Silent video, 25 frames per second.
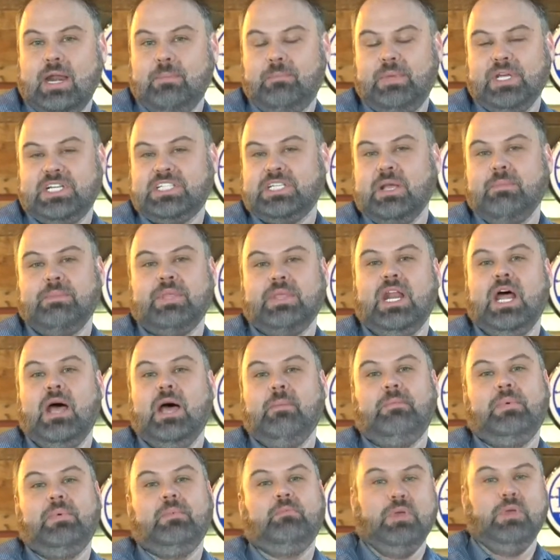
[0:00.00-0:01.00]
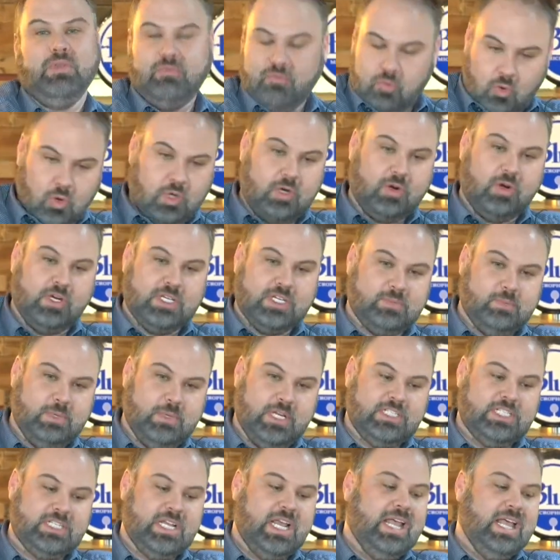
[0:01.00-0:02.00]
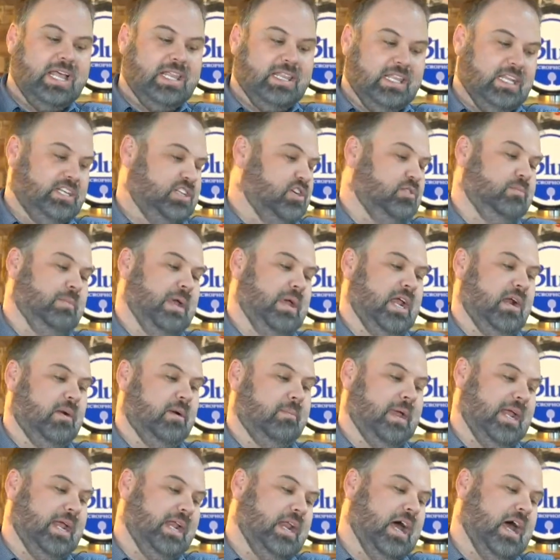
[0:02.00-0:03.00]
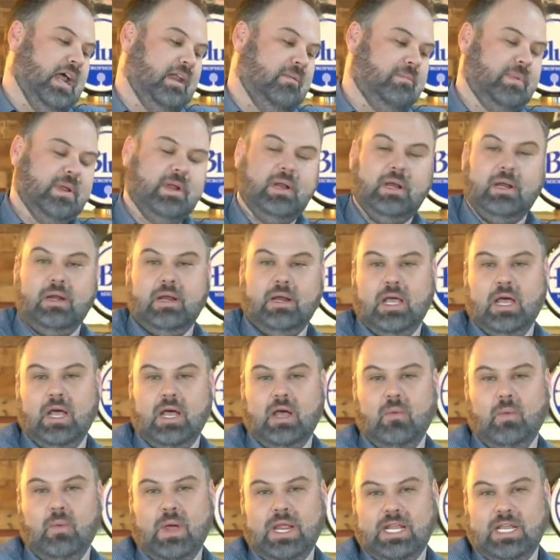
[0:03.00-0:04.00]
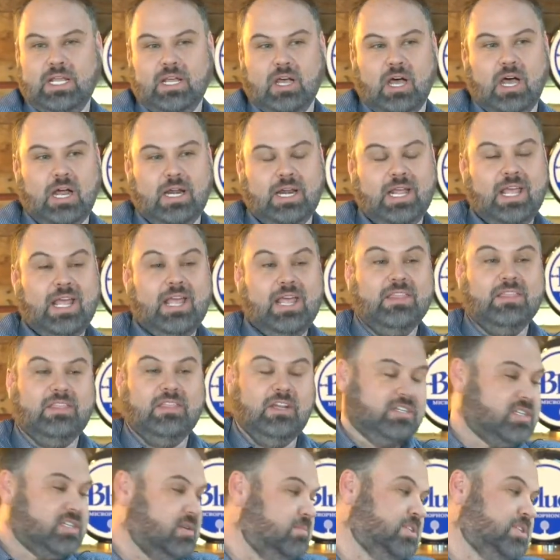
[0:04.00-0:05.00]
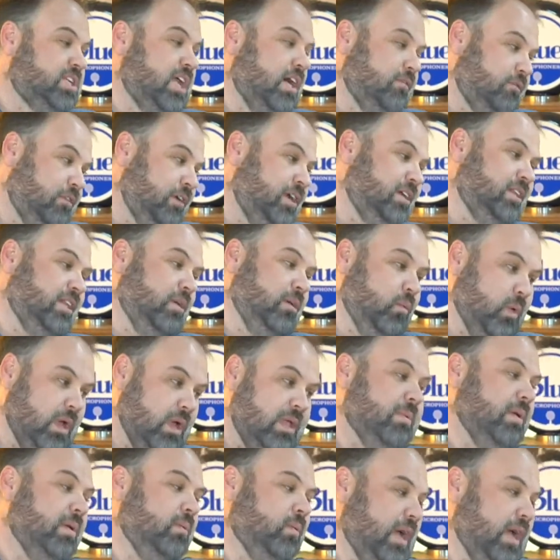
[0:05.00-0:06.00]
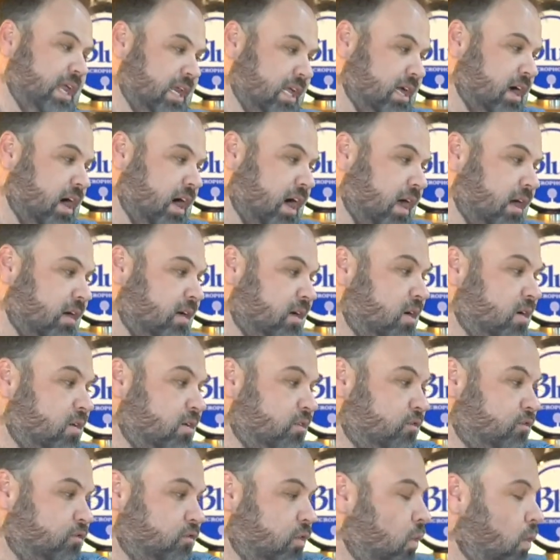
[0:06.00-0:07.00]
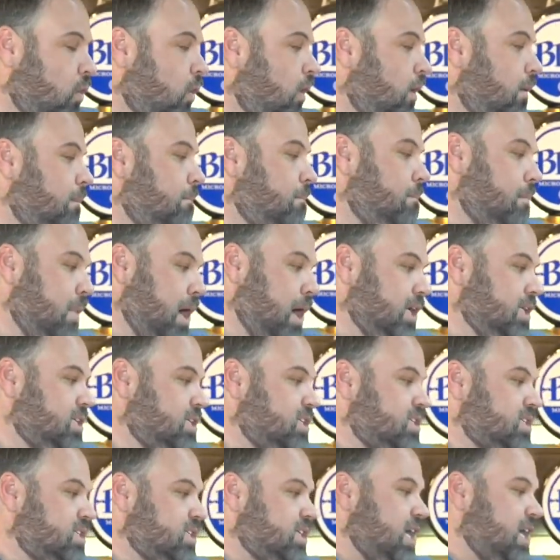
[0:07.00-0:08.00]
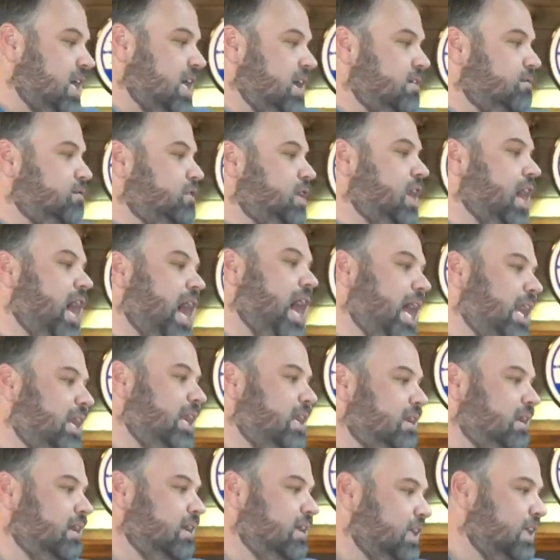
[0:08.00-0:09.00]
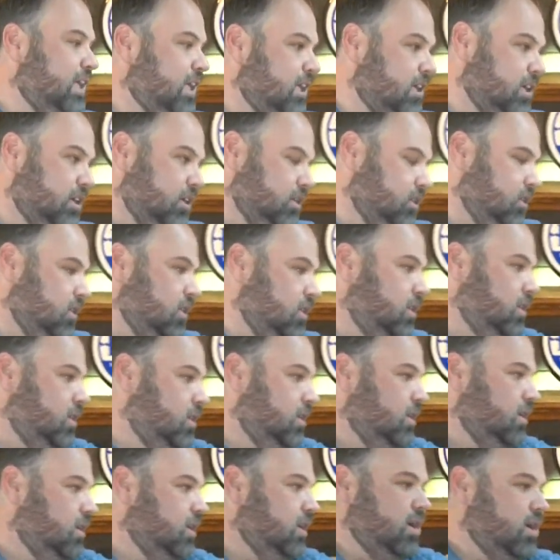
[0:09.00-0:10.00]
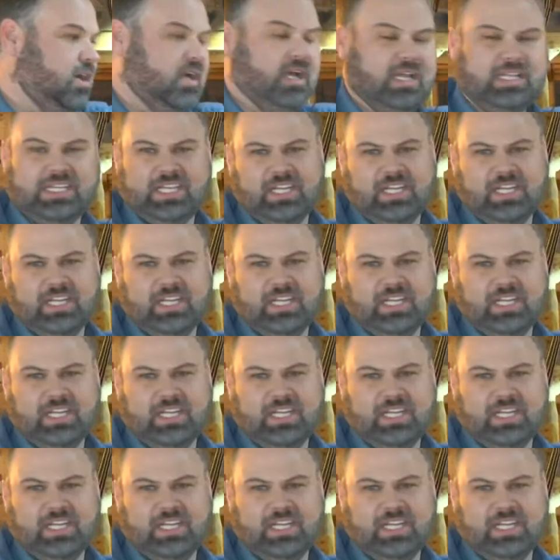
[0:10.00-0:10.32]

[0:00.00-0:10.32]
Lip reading: of pick something up before Christmas that you may or may not have been waiting on. There's some stuff here that we've been waiting on for months, if not a year. So